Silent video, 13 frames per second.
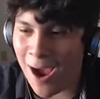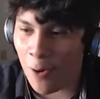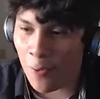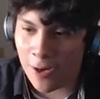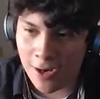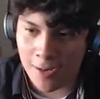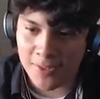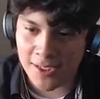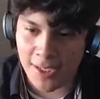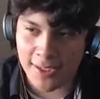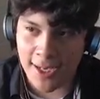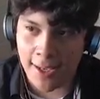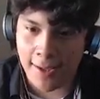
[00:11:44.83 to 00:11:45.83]
here comes the
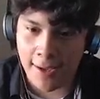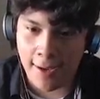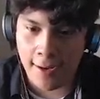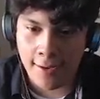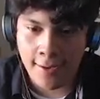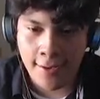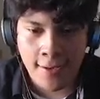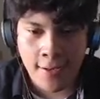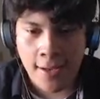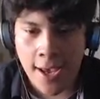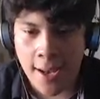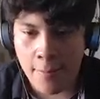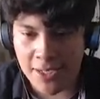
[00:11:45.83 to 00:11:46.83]
Inteleon,
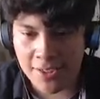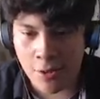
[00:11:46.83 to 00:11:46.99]
and Mister